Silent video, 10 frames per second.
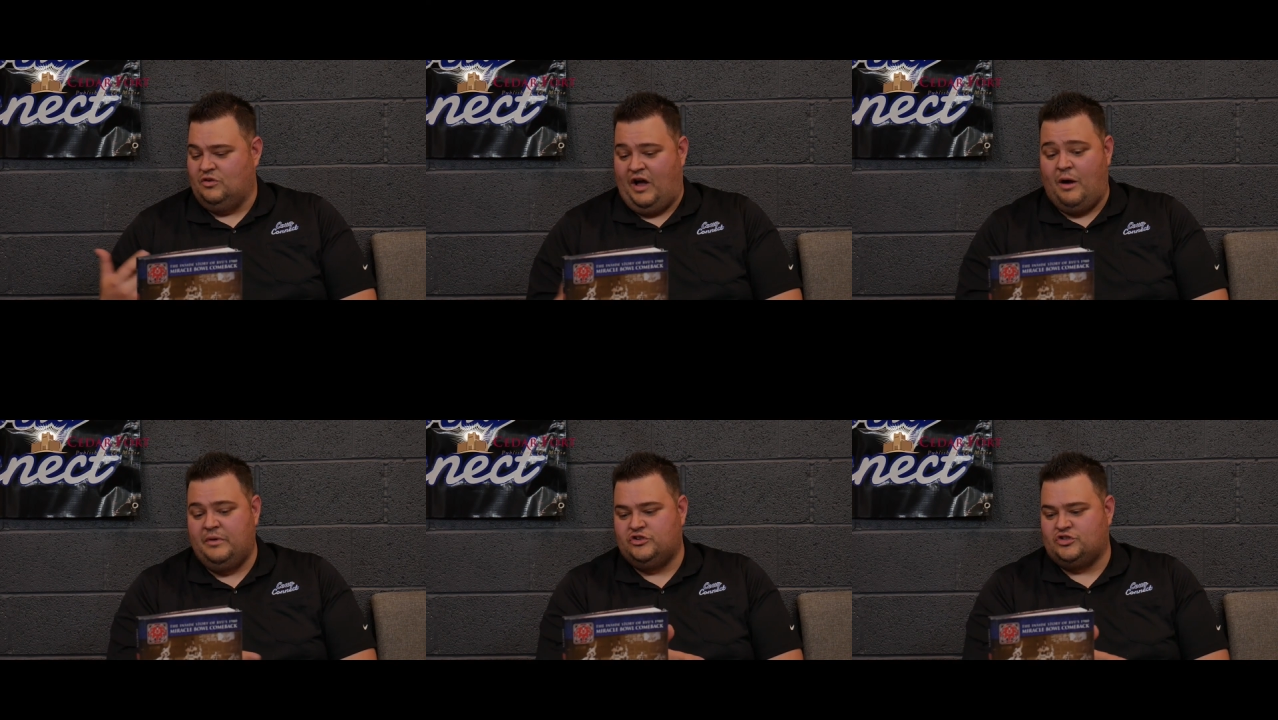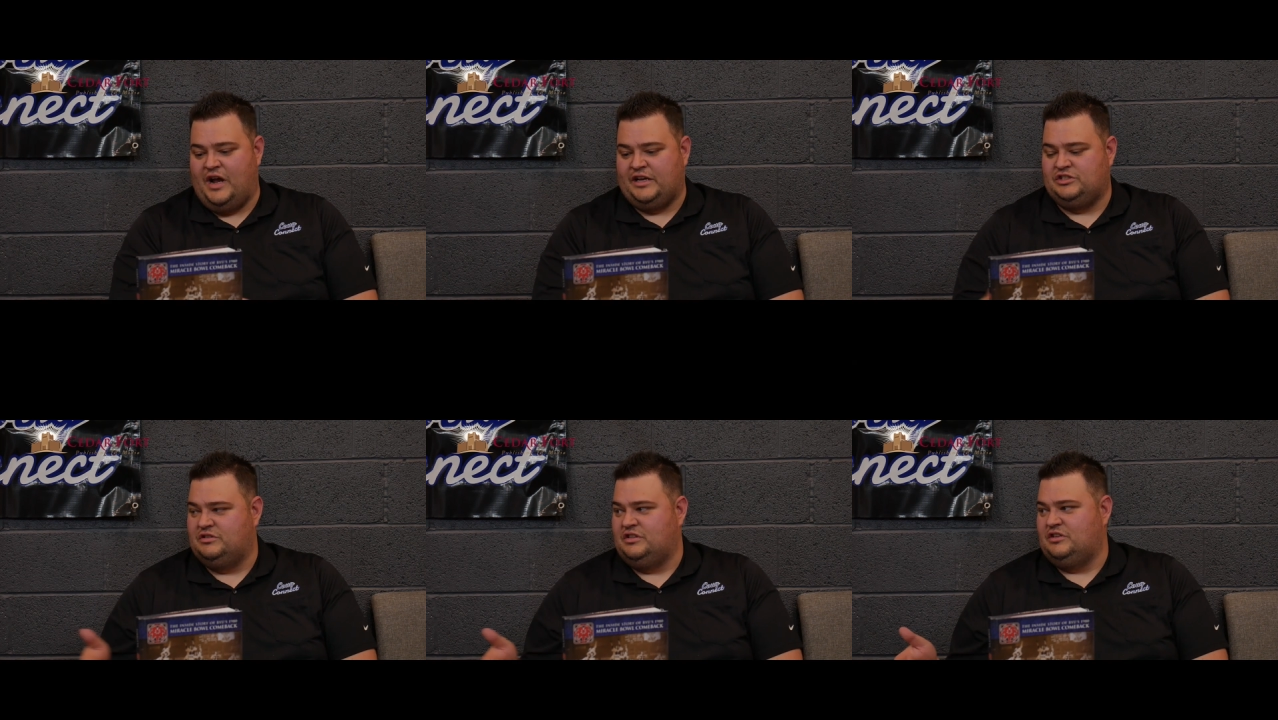So how many
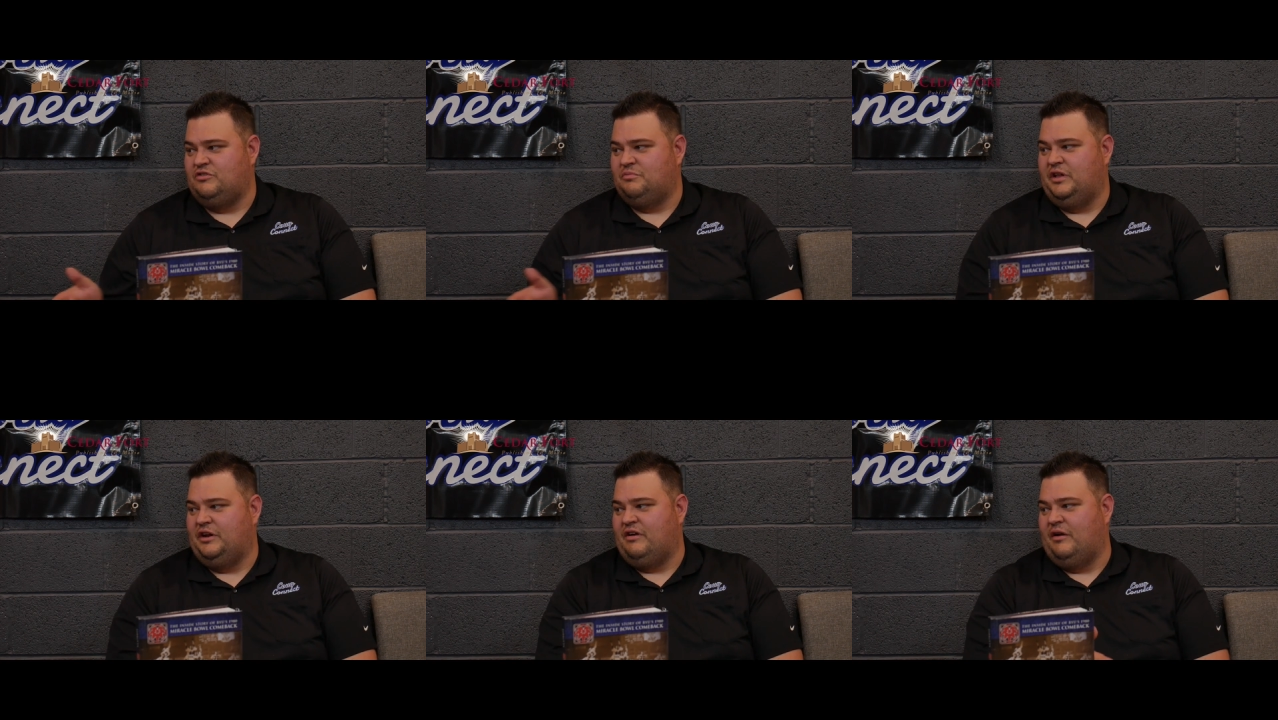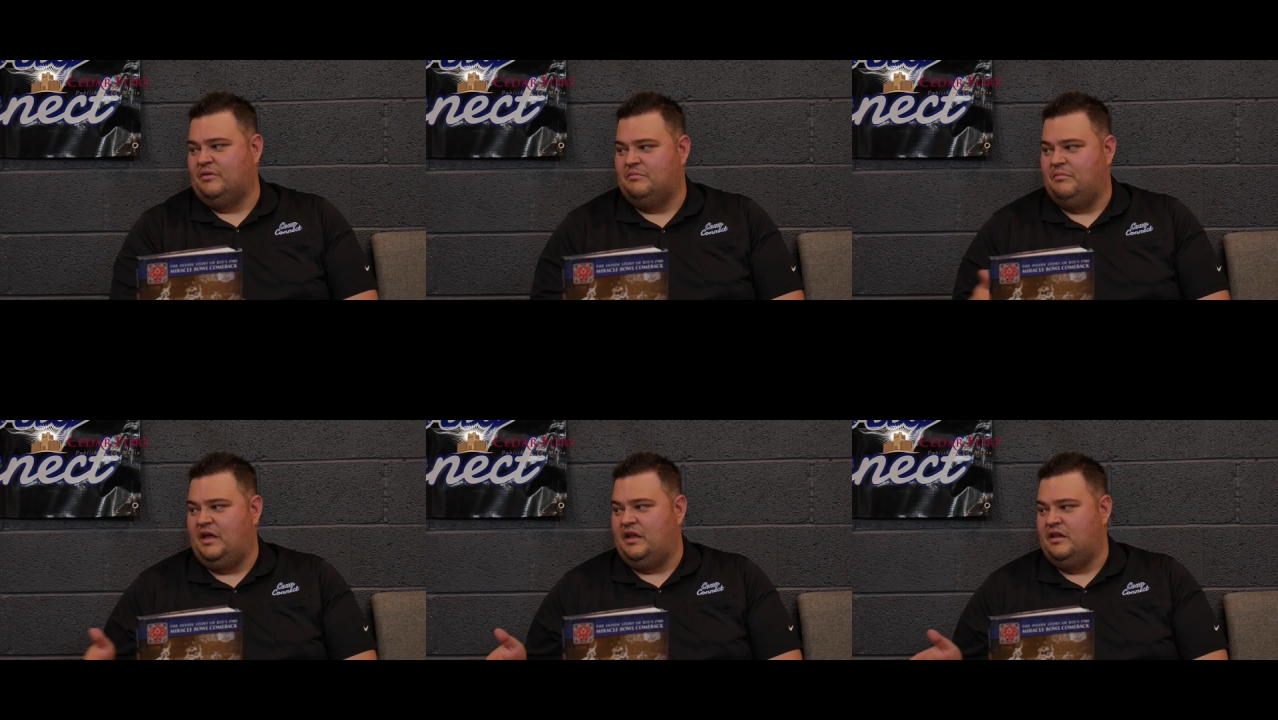tracks do you think you've played around with
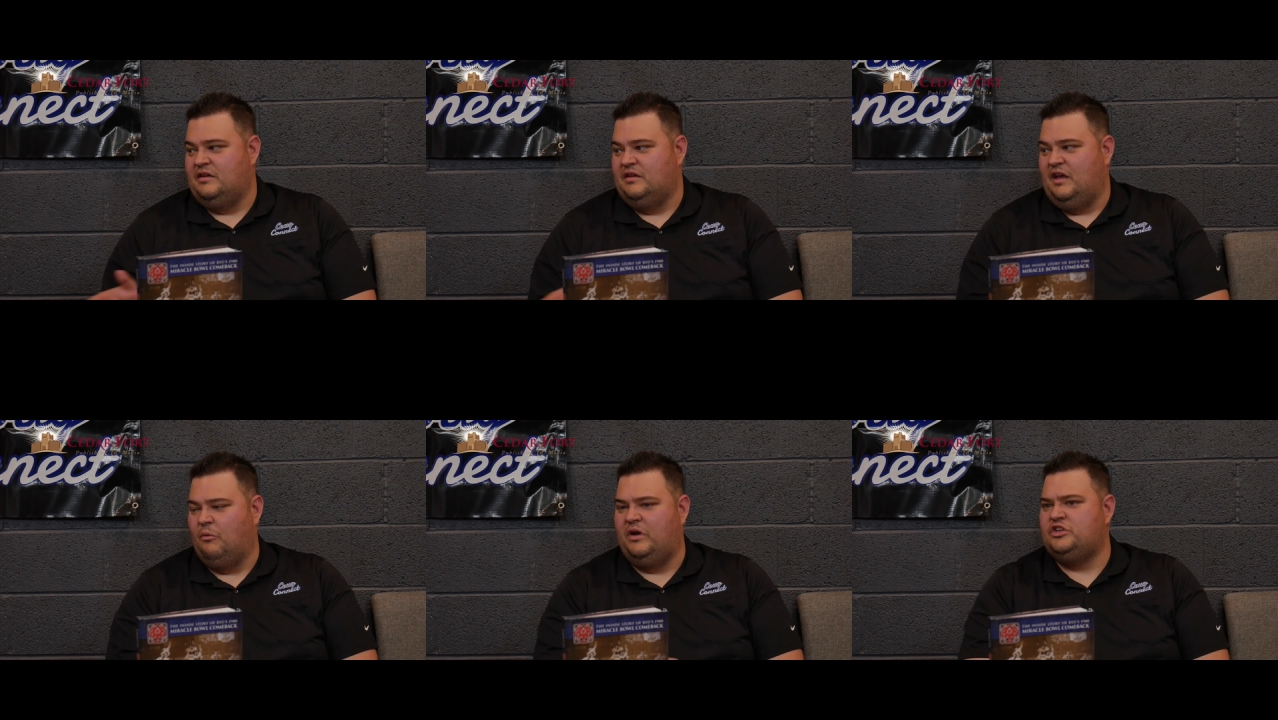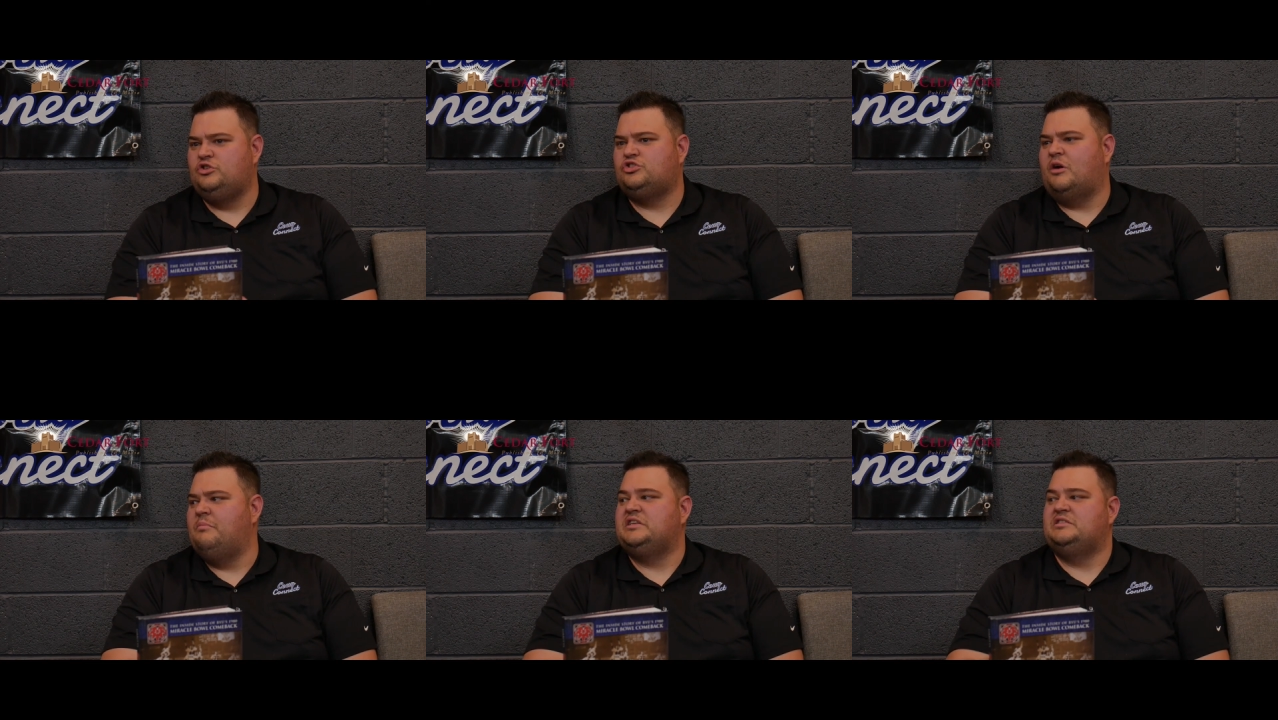and made? And when did you
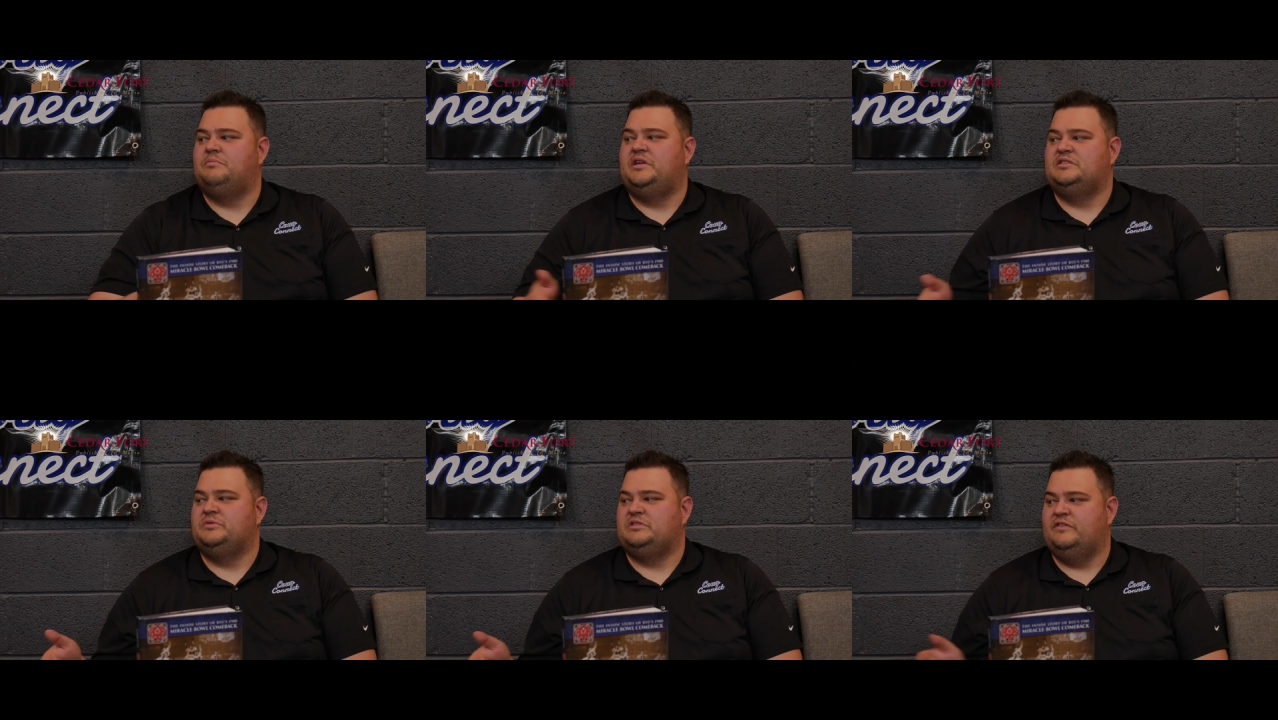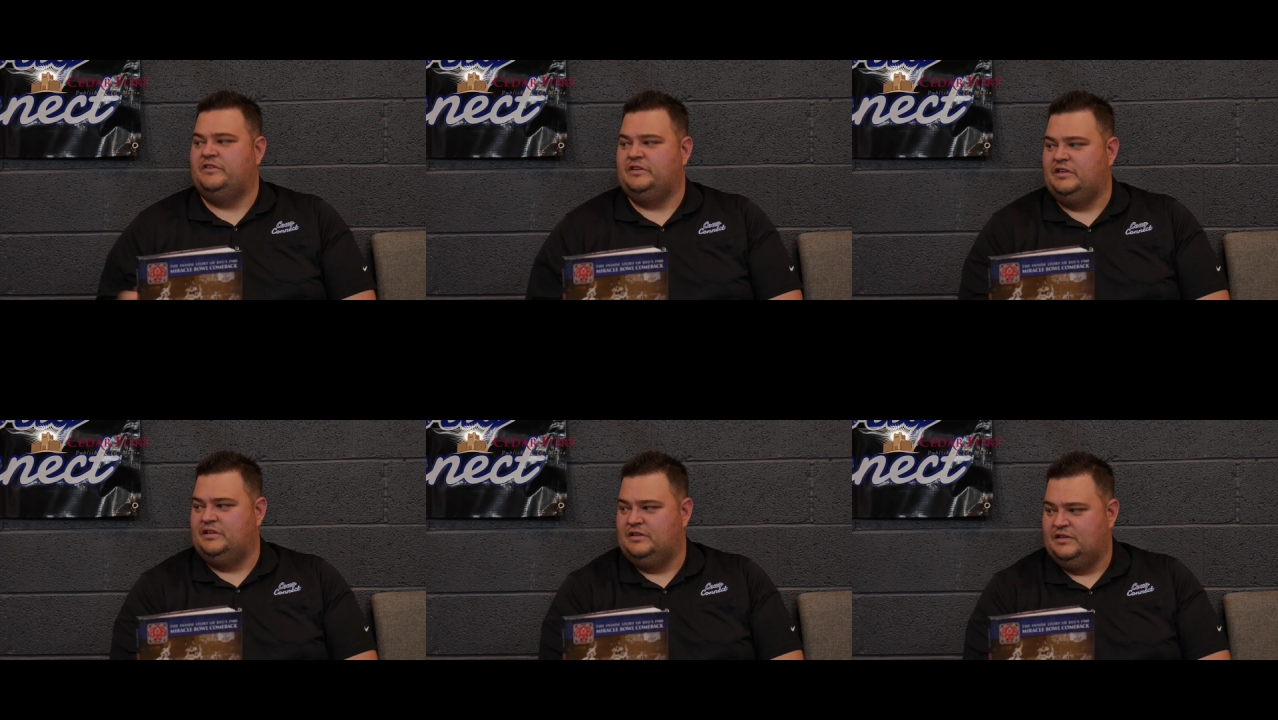start mixing beats
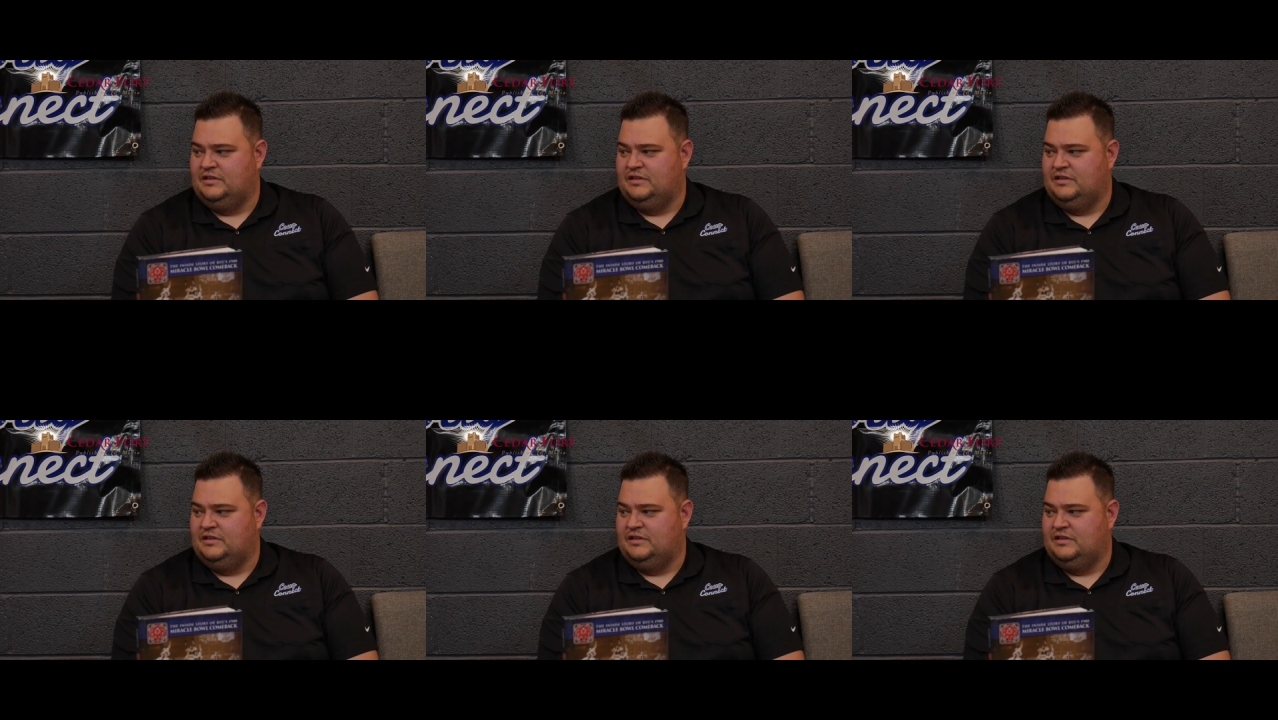specifically?